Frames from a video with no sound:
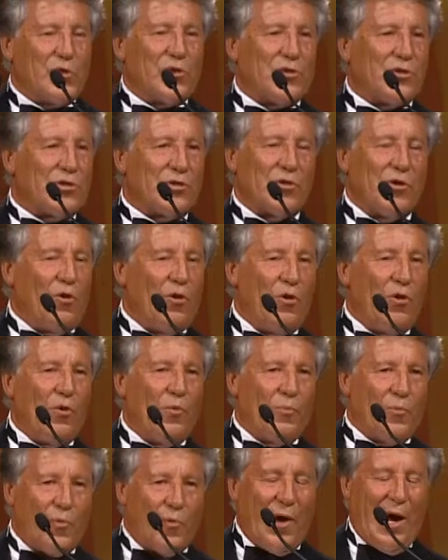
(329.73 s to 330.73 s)

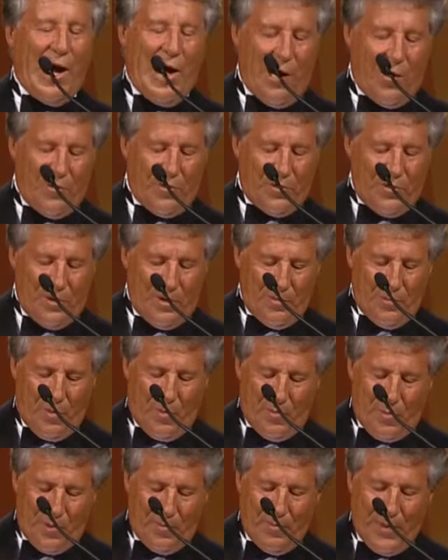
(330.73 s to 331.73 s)
so proud
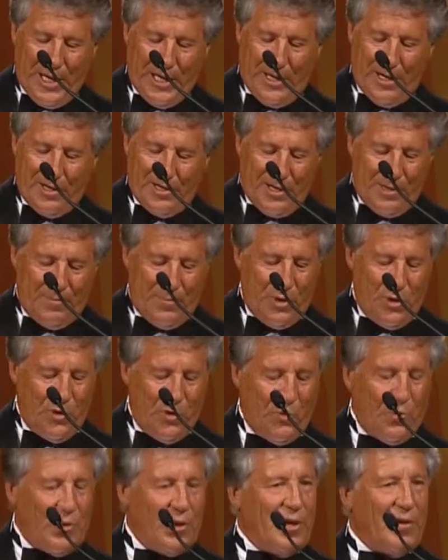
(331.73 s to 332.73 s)
when we made our
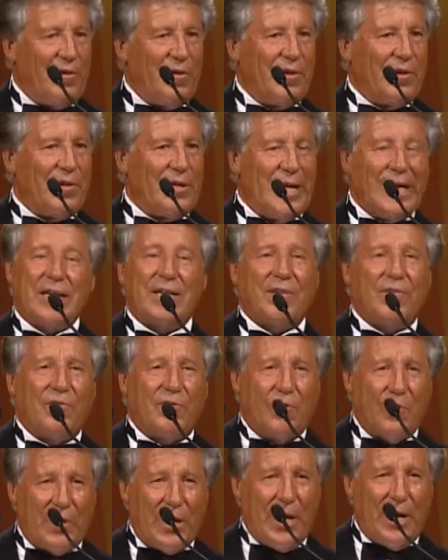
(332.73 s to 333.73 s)
debut with a
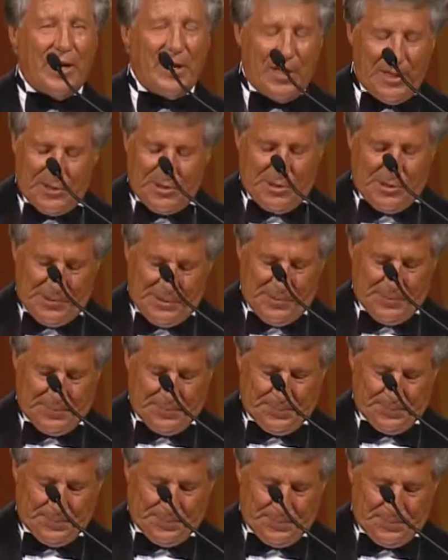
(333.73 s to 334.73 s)
1948 Hudson.
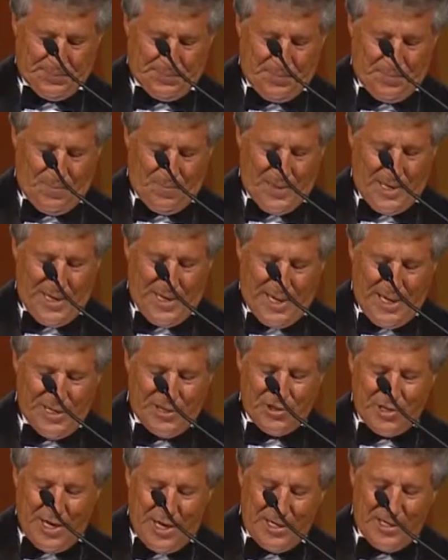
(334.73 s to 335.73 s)
At
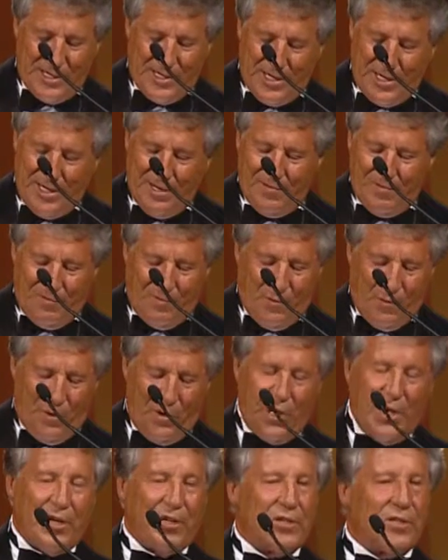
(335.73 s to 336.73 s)
age 19,
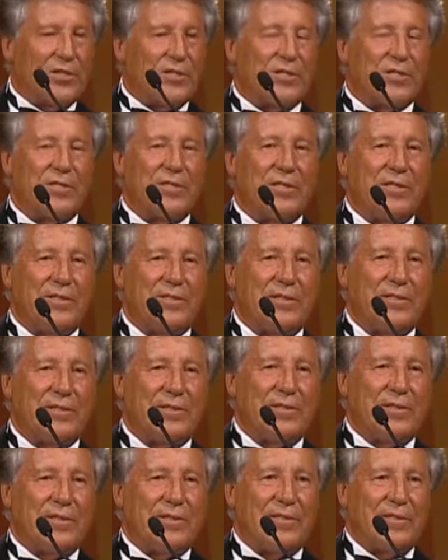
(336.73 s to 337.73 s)
4 years
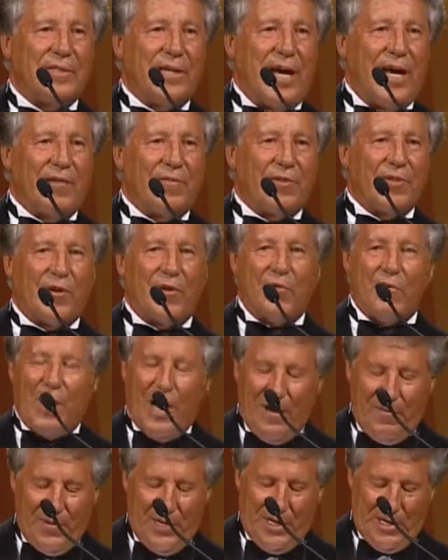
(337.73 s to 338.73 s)
after
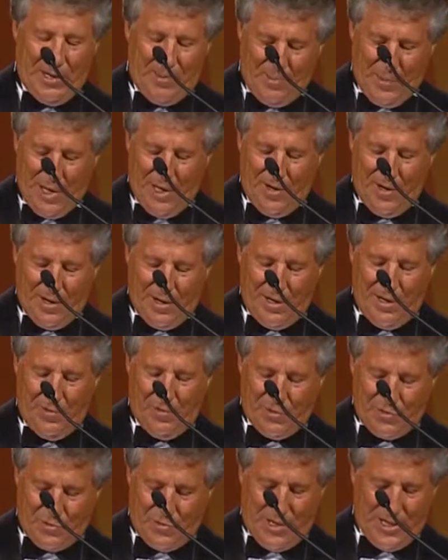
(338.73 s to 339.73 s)
arriving in America, I
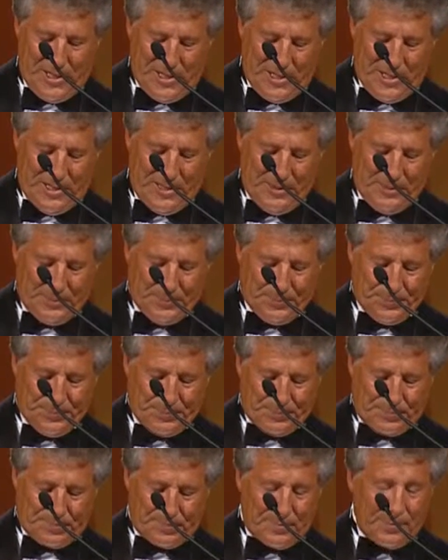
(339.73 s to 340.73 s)
was racing.
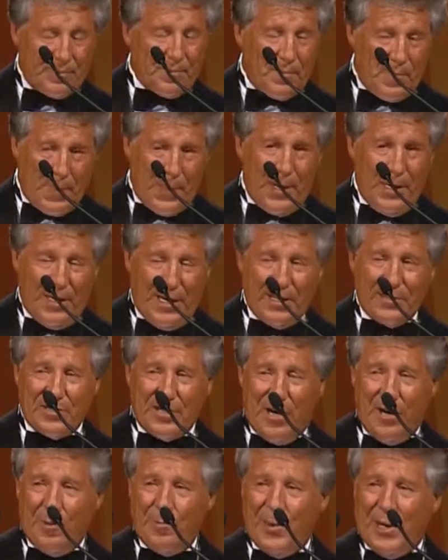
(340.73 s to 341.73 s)
That's
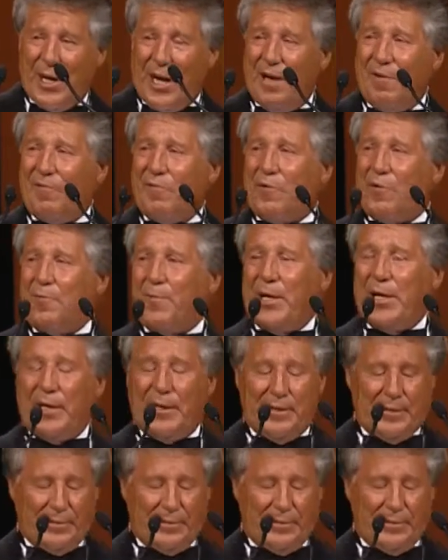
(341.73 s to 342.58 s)
how it began for me.